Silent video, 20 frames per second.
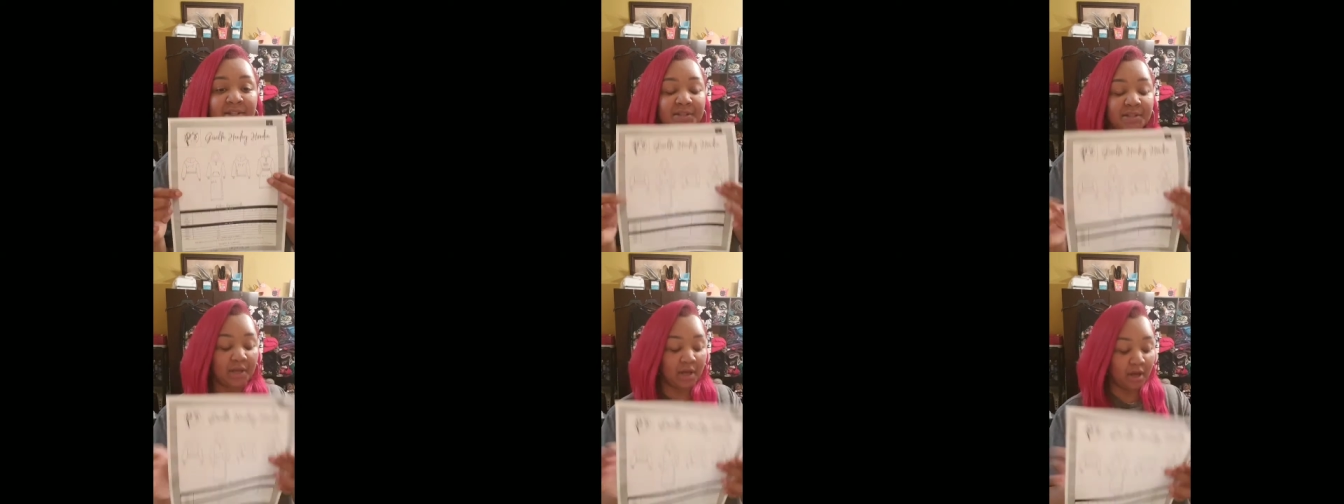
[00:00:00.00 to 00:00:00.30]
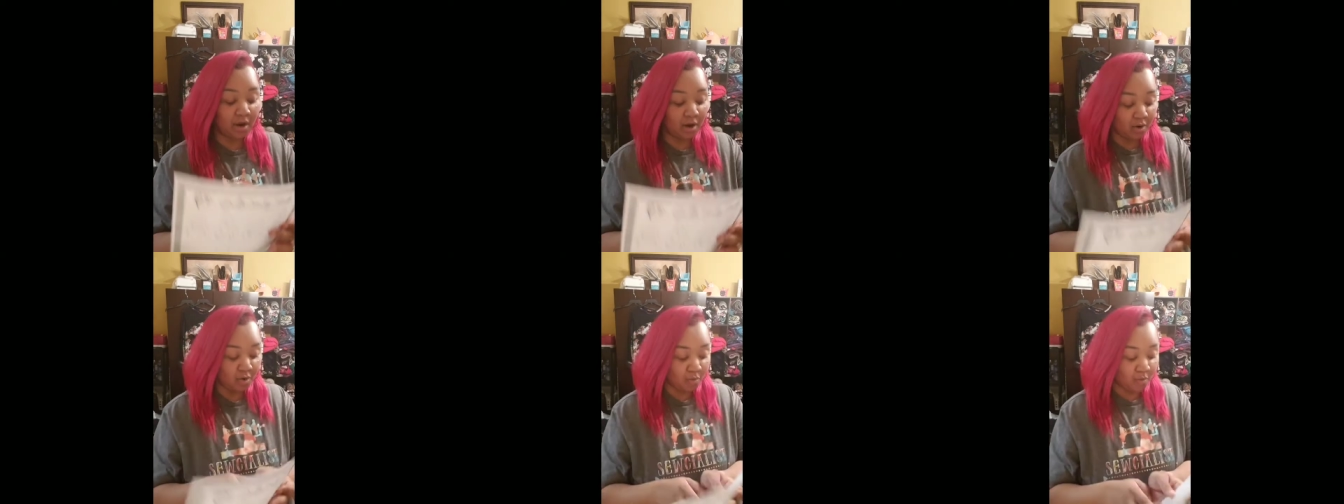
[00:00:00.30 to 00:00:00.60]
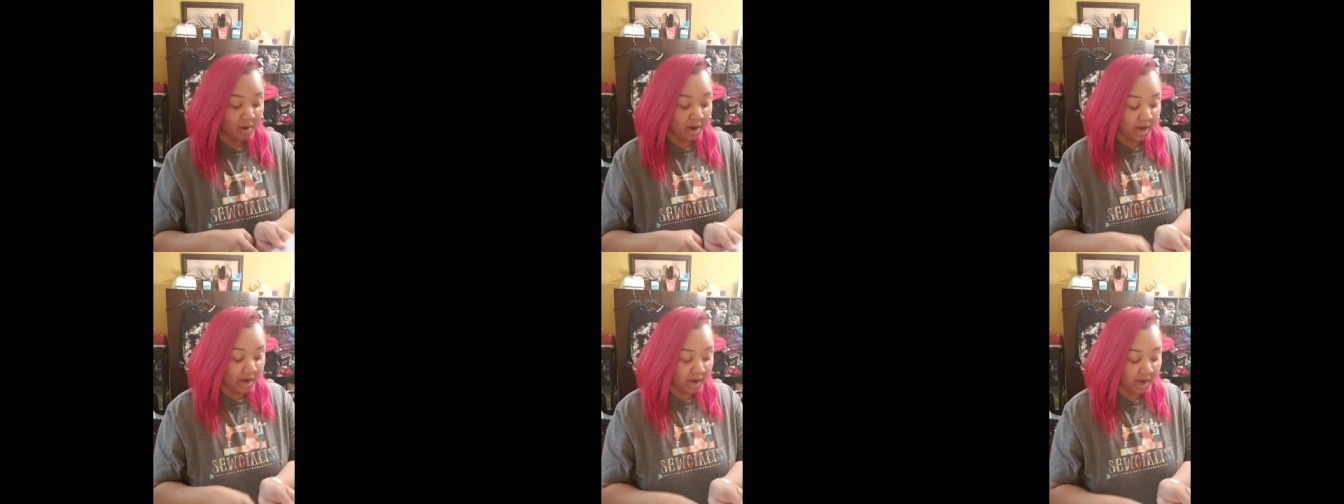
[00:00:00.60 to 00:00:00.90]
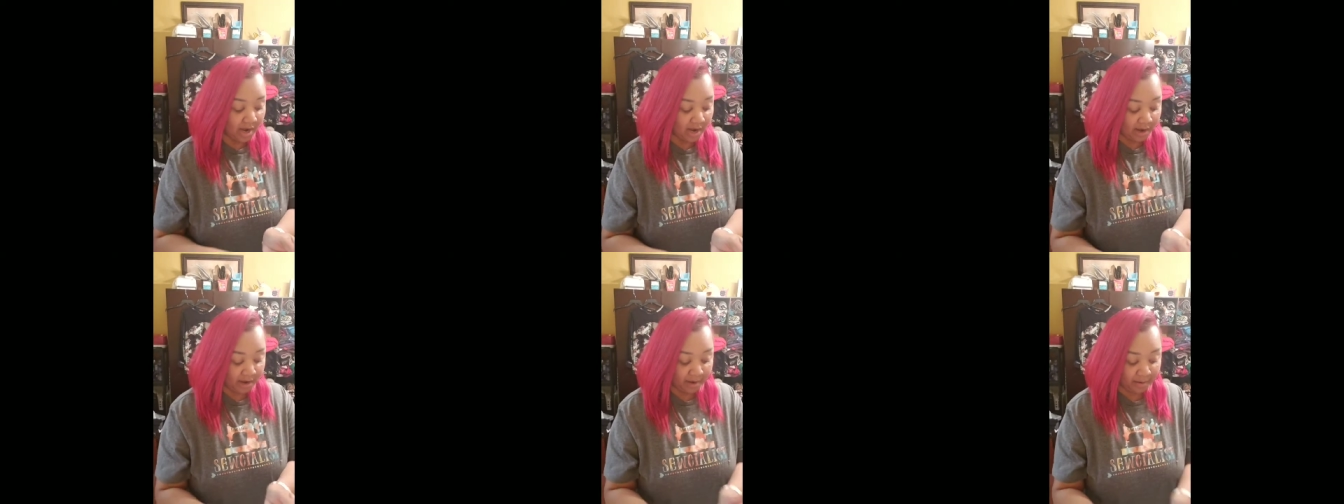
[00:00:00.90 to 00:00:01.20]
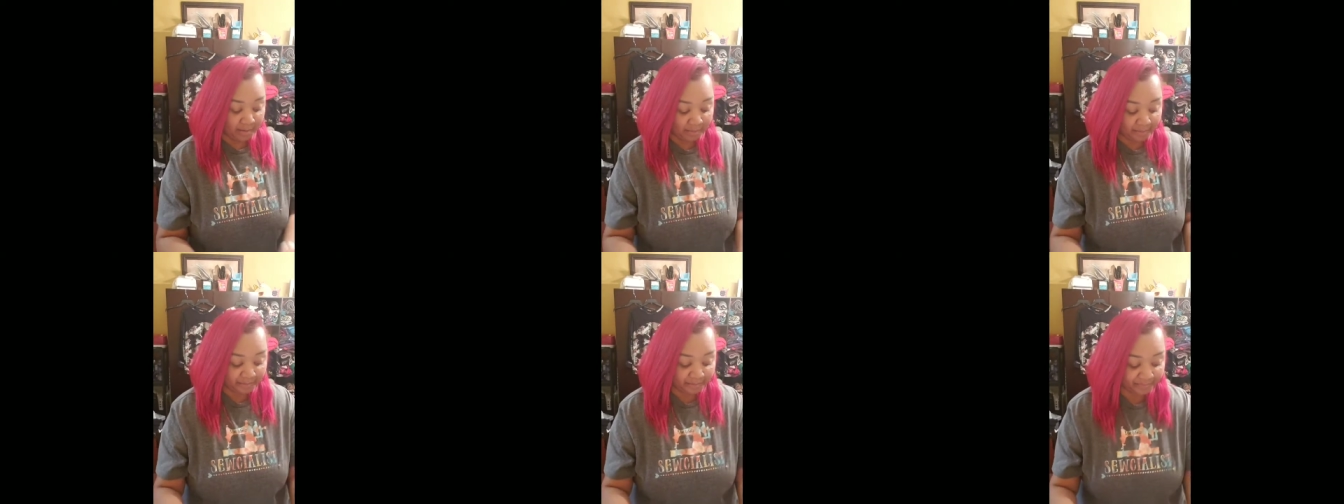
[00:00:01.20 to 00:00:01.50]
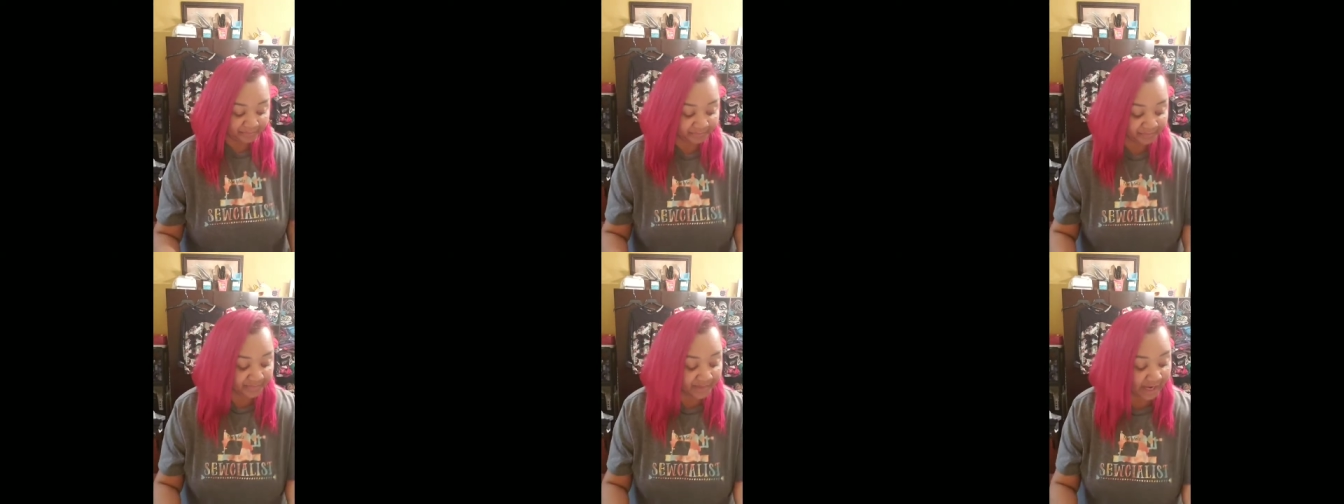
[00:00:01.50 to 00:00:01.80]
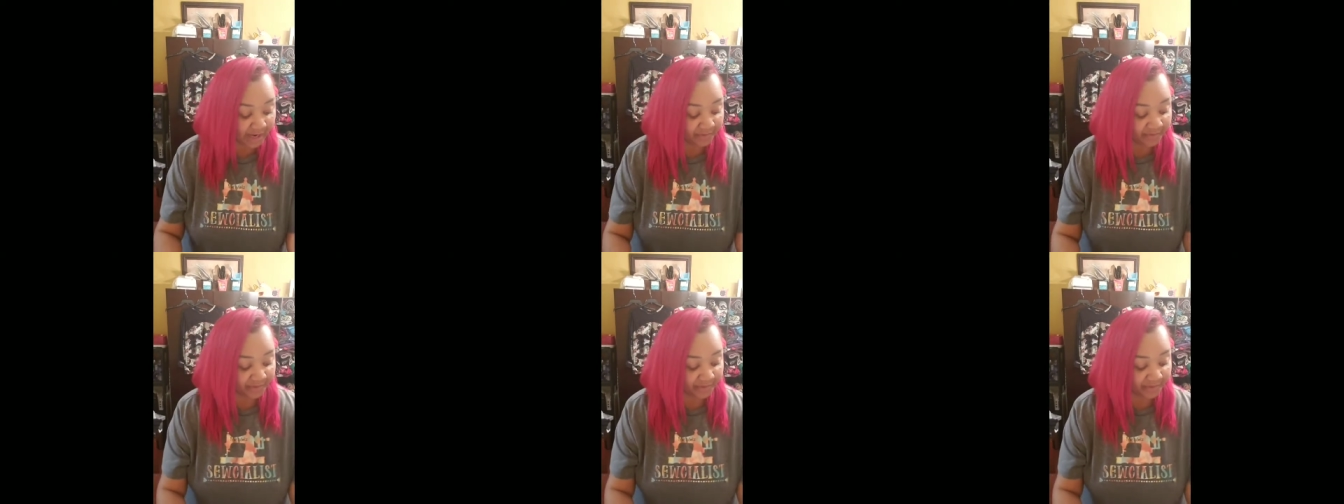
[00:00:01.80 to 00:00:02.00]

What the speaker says: So, now